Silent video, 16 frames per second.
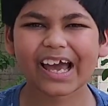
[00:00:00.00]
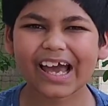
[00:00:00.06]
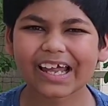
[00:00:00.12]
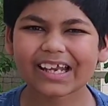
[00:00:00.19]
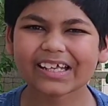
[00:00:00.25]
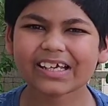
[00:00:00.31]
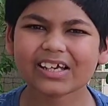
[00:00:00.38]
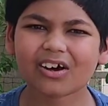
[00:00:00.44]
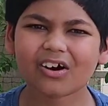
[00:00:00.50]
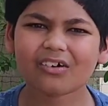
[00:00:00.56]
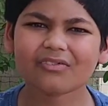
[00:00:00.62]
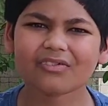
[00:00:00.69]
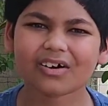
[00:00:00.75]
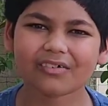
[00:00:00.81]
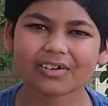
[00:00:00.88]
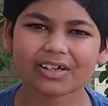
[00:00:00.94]
any of
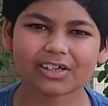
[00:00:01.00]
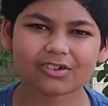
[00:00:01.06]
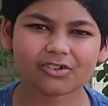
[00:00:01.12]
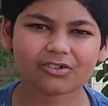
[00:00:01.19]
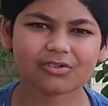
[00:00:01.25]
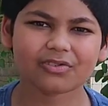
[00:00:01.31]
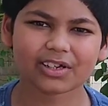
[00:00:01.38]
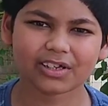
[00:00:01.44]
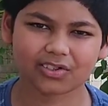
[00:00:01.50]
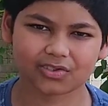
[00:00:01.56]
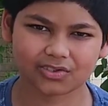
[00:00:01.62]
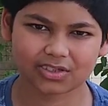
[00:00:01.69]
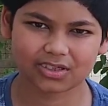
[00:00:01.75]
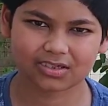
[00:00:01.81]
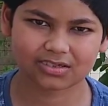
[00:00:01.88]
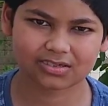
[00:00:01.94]
our new
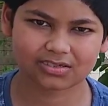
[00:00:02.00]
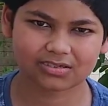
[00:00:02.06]
videos.